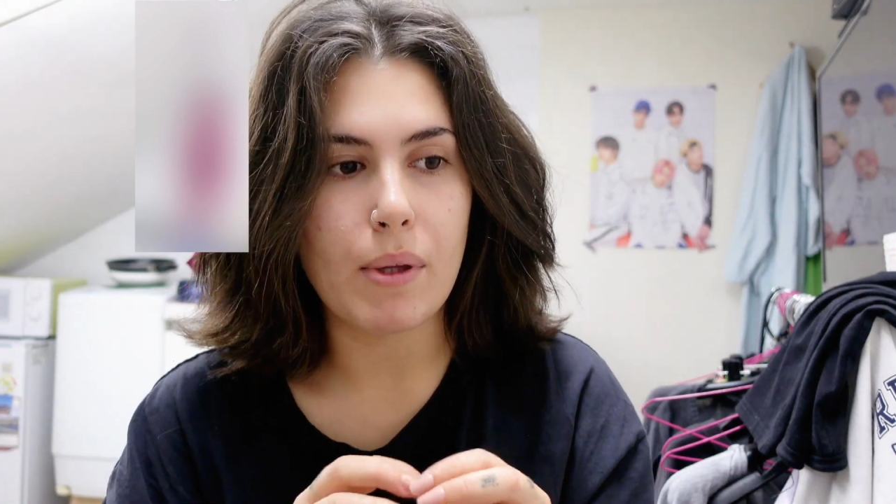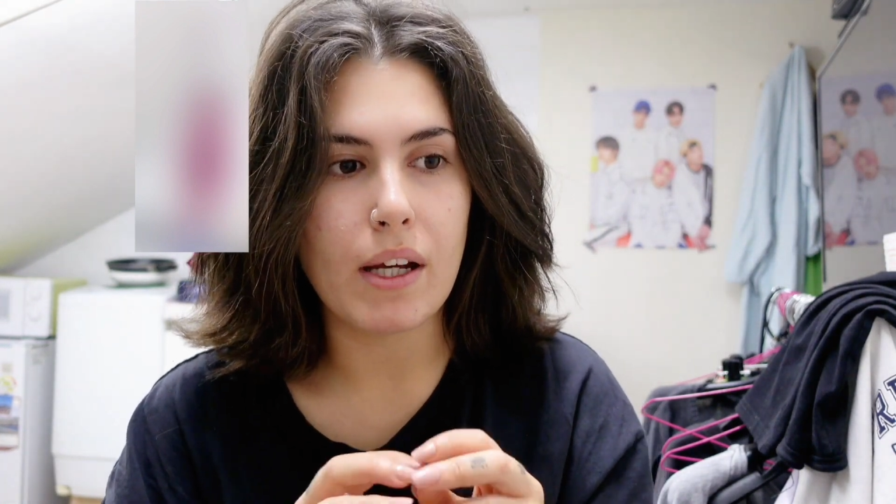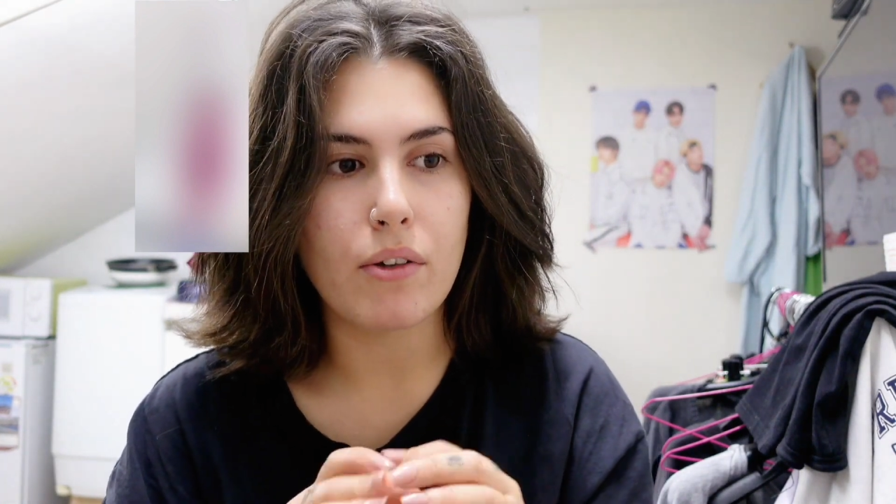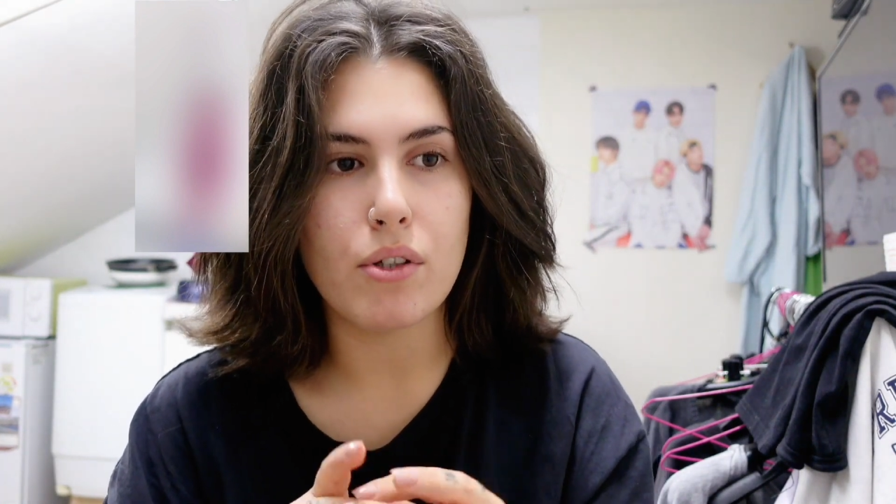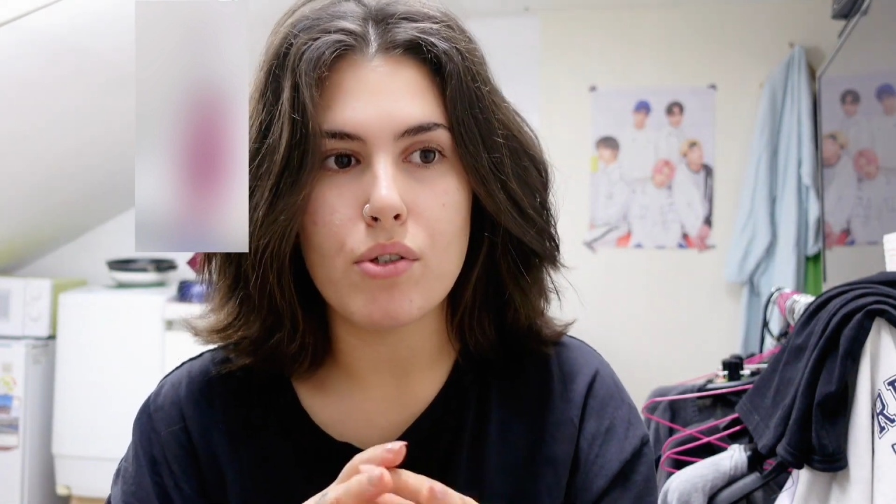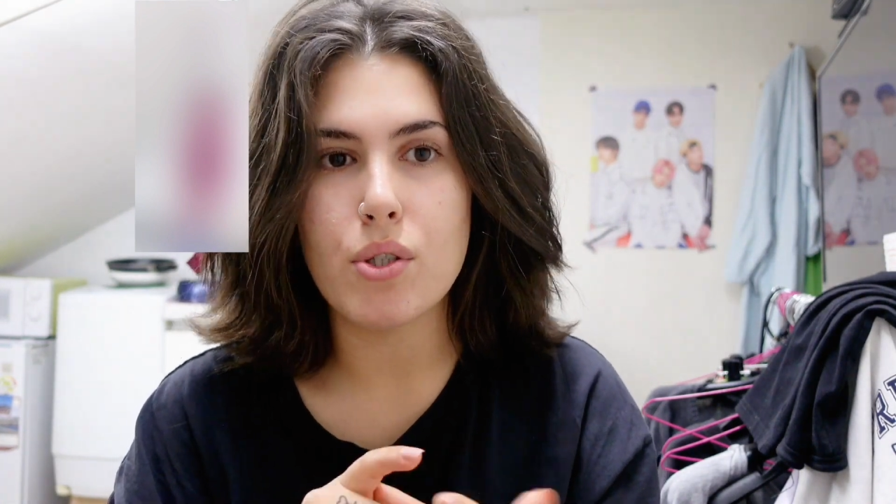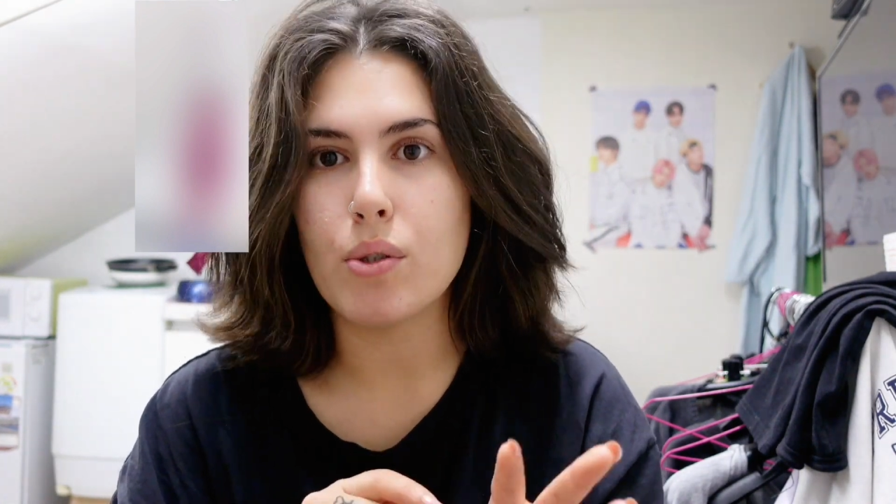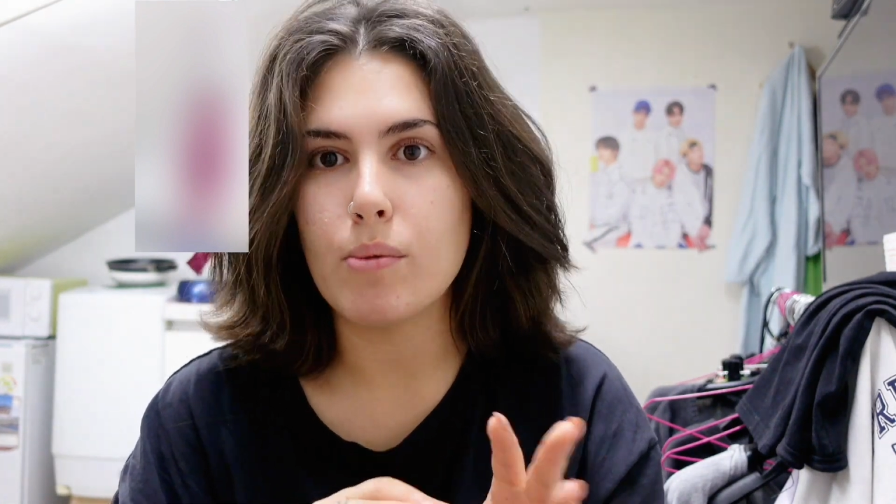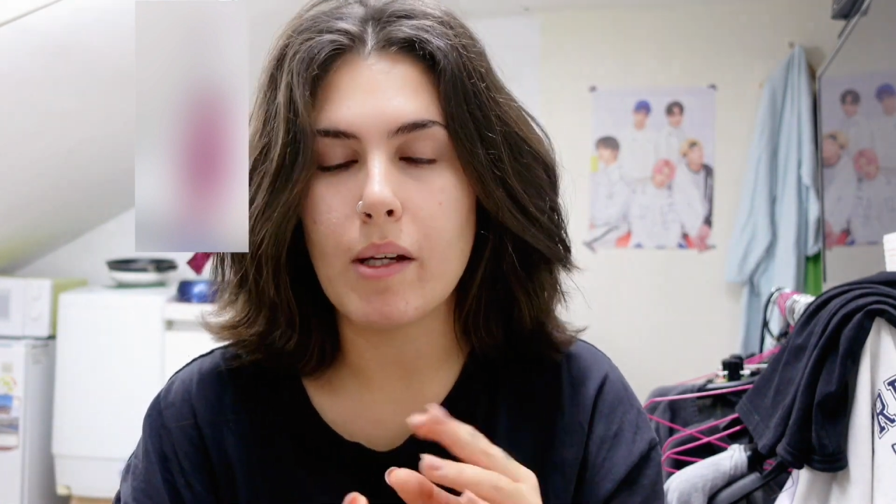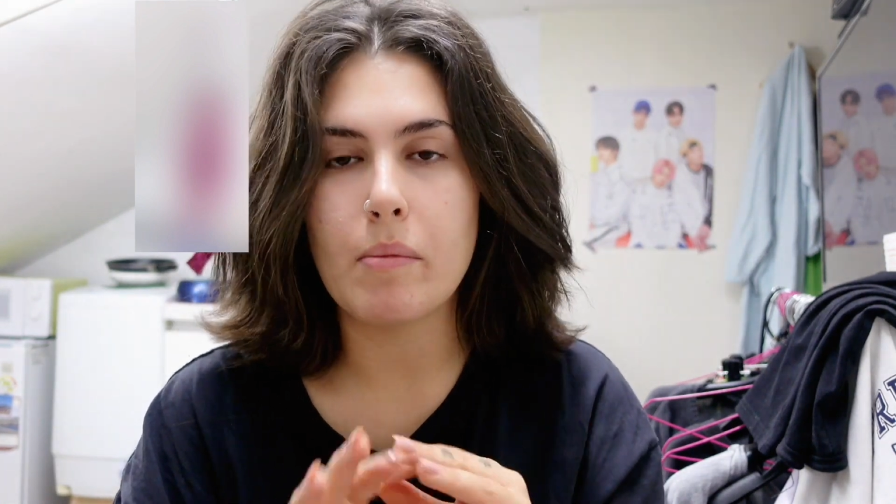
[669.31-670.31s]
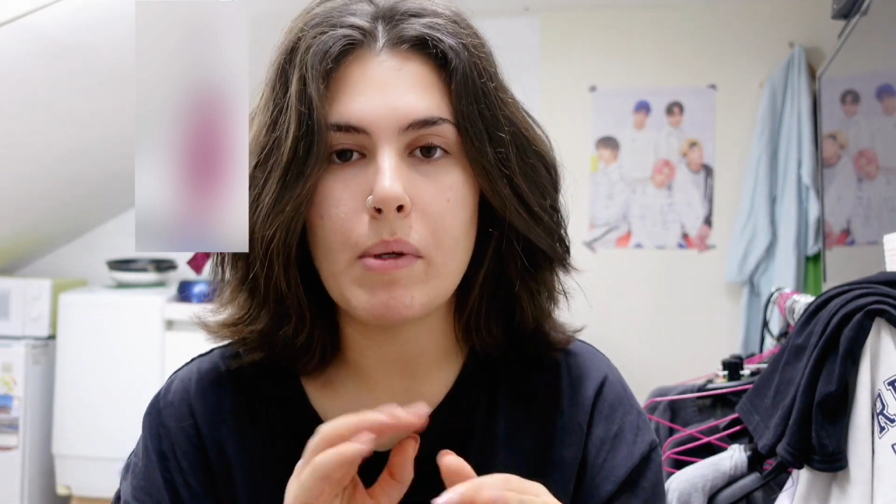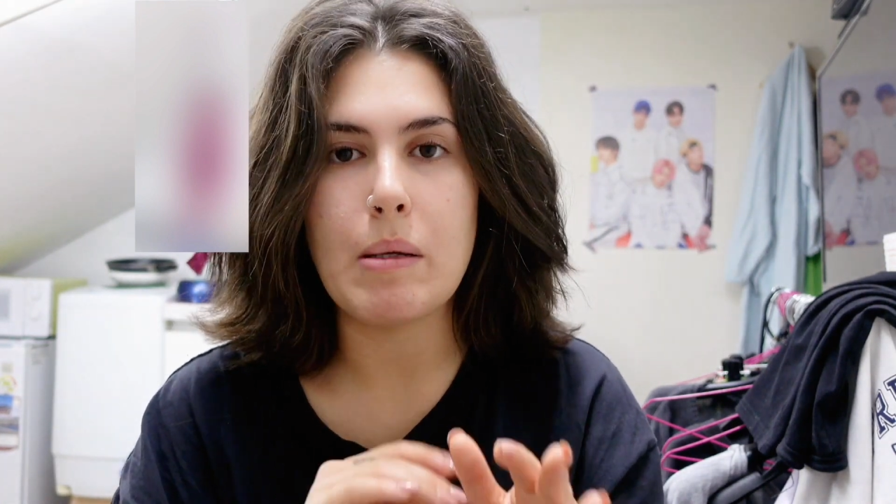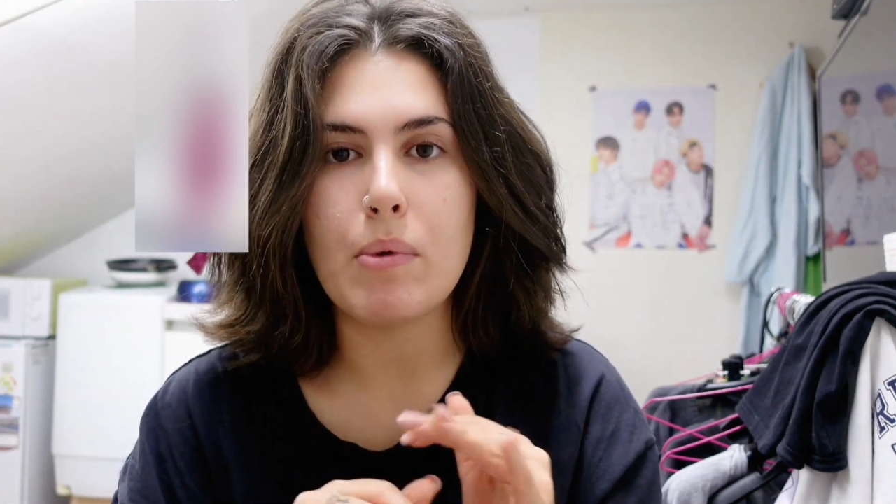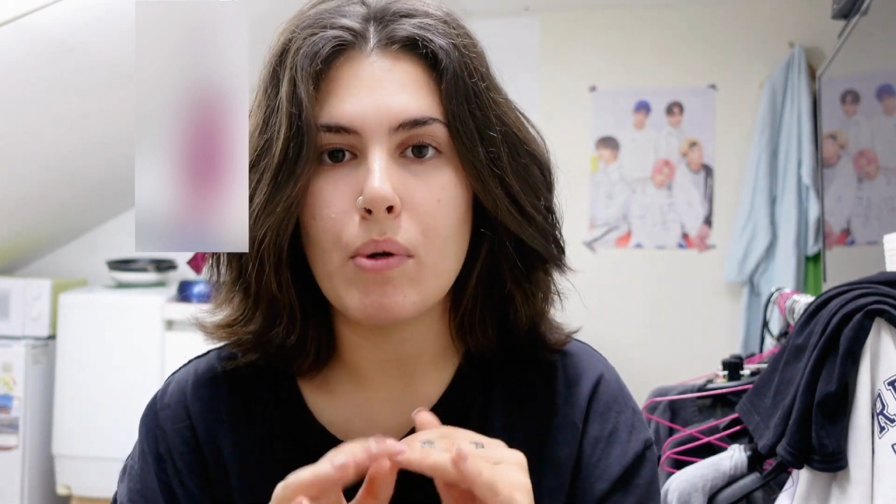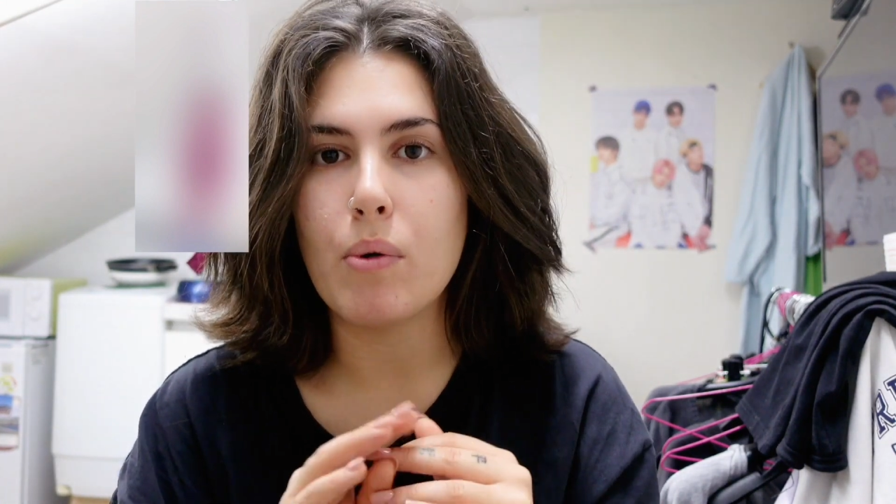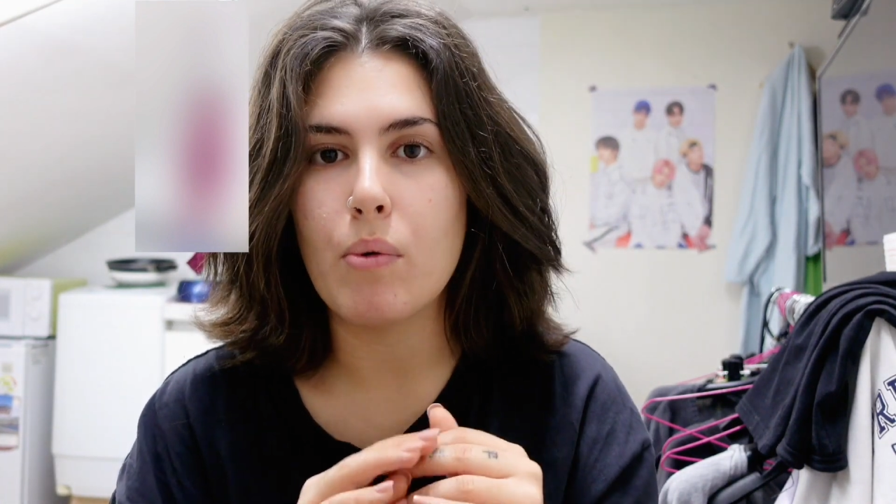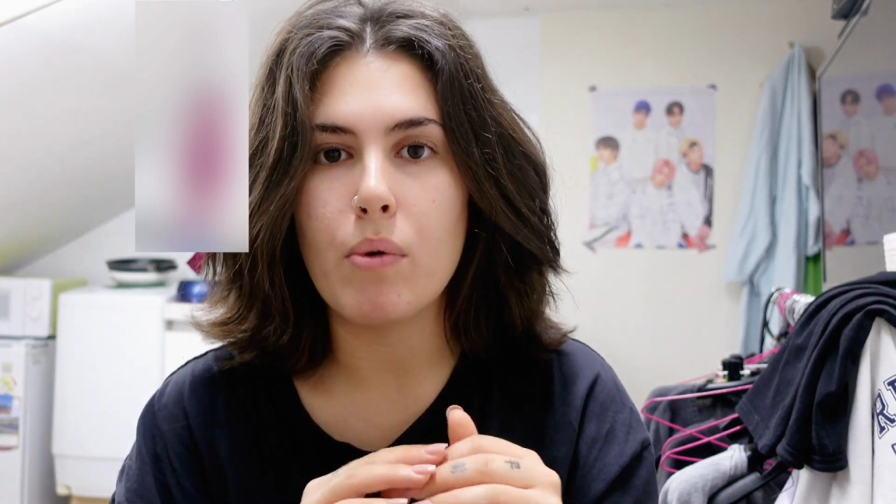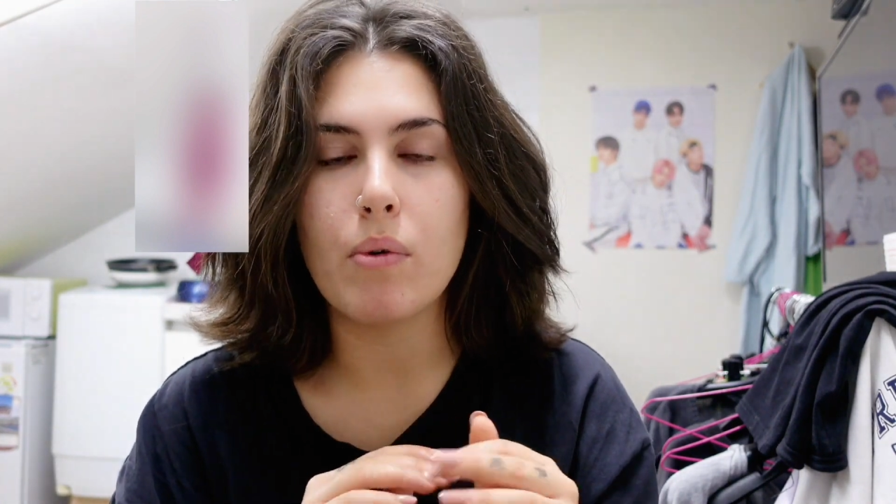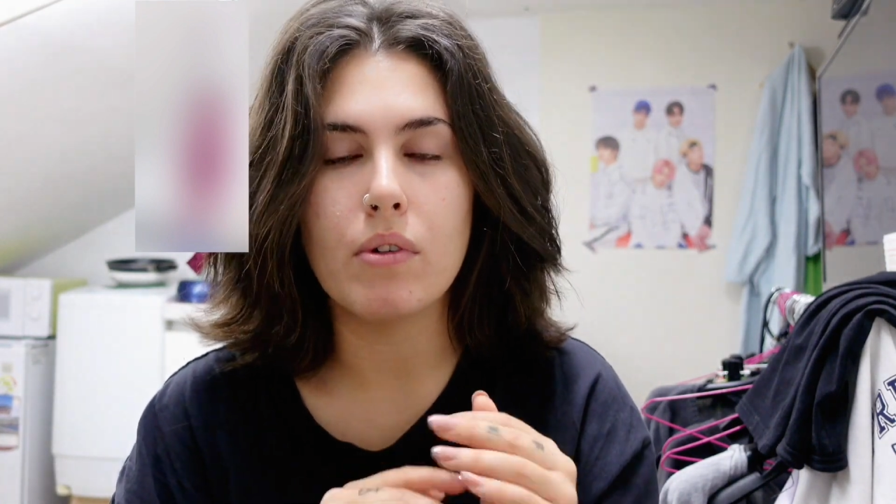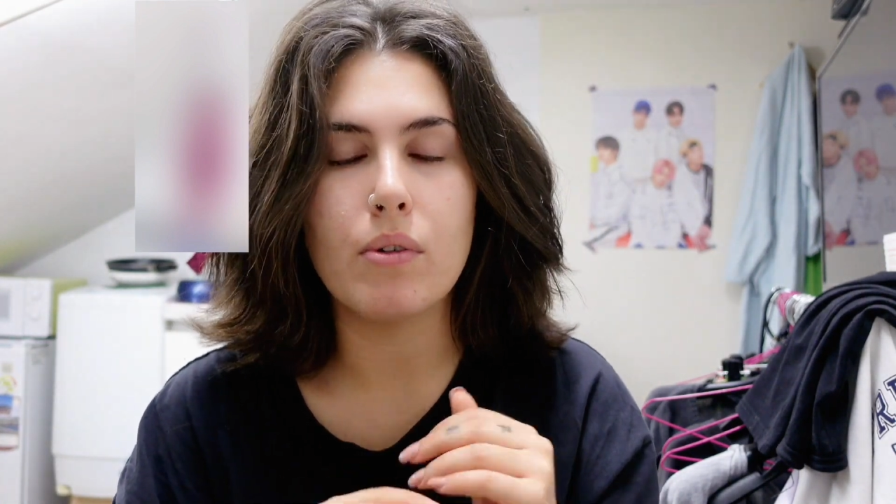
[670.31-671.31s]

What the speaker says: like, on YouTube, like, people